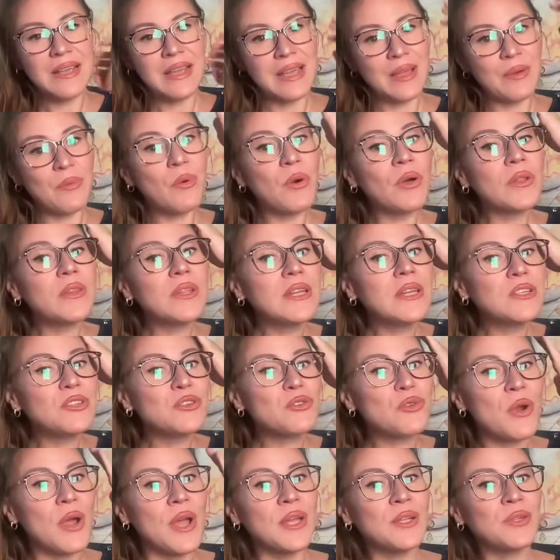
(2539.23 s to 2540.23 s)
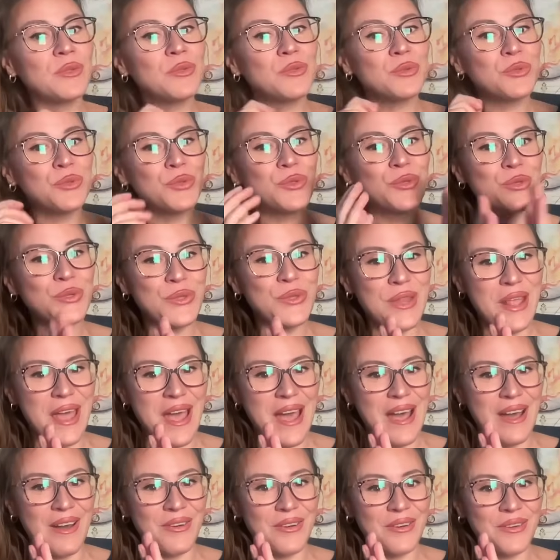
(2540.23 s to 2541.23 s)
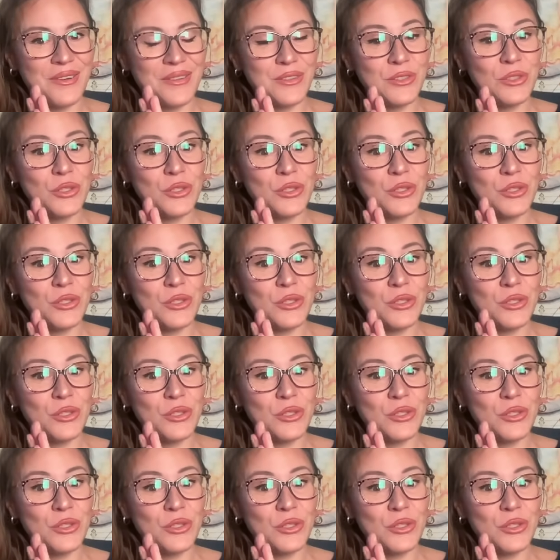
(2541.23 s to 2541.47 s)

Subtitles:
And what they're trying to do now,